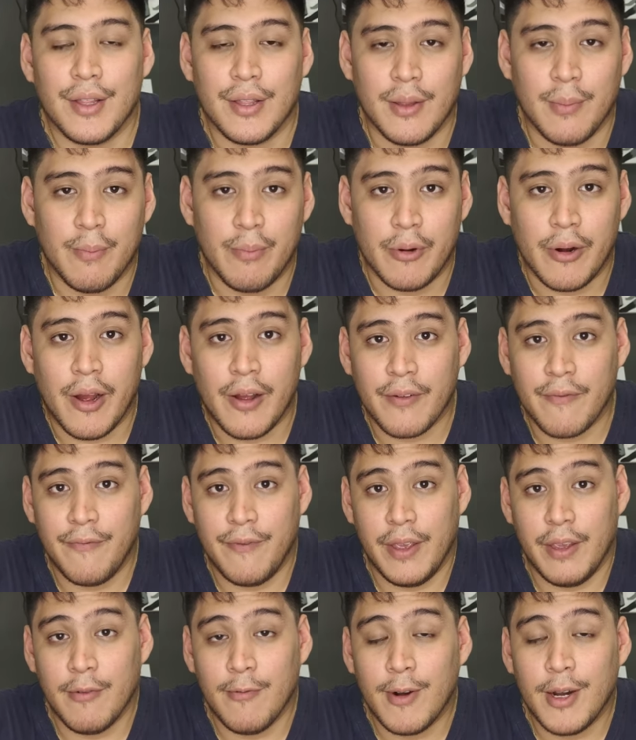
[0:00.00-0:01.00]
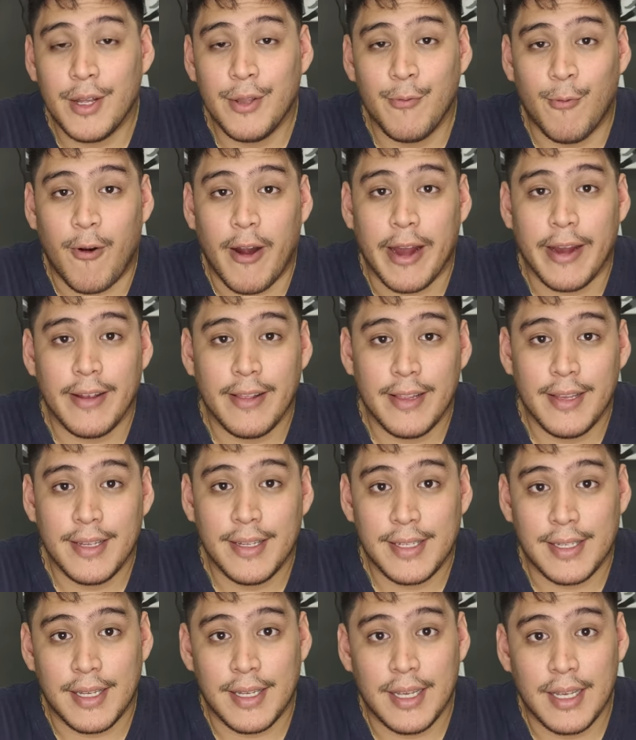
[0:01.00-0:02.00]
the Bronc V one
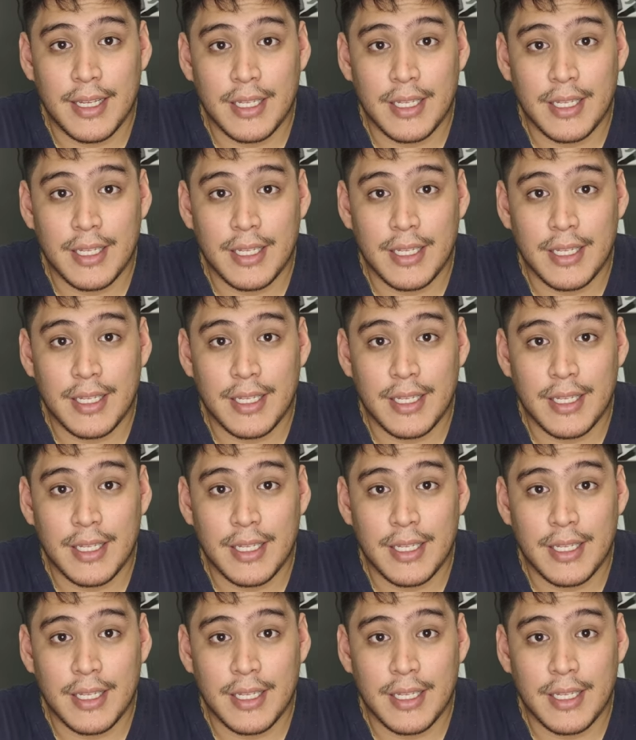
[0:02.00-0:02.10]
wireless